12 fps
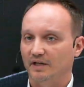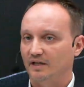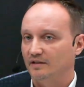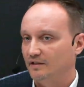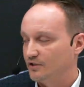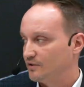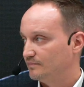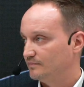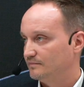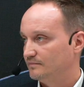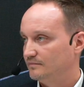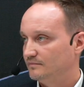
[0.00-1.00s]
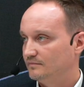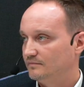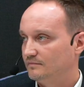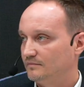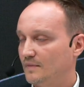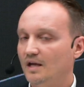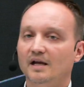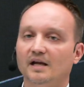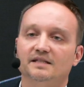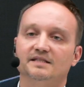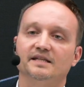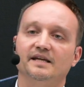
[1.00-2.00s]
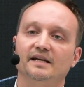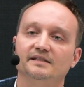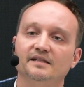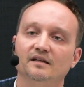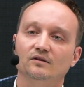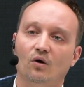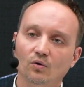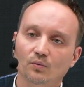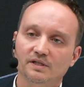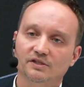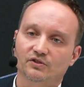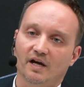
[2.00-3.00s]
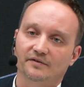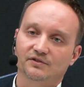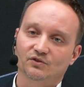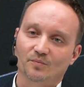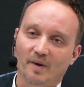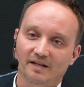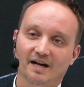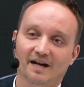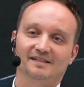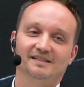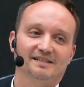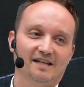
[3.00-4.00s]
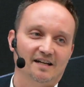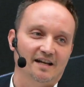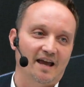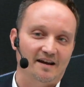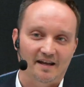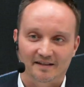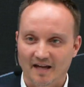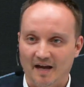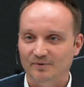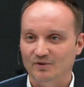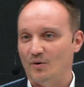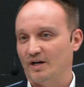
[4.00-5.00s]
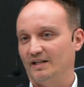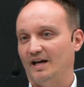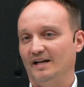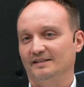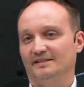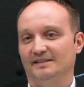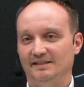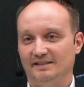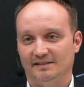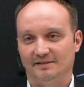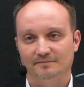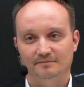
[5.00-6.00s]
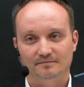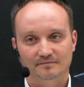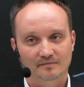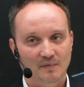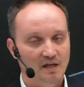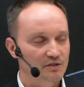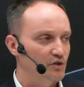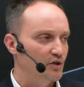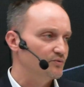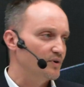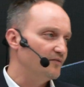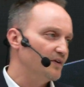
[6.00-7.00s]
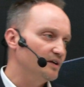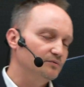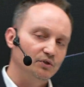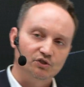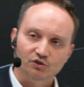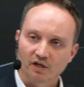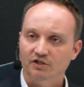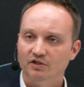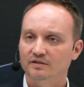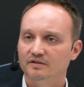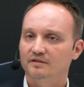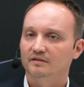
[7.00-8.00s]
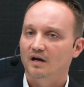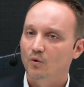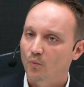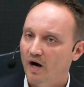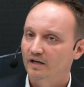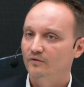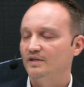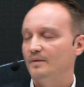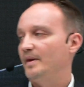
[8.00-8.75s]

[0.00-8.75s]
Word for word: recognition. CATL always strives to better understand and adapt to our clients' needs. Geographical restrictions are one of the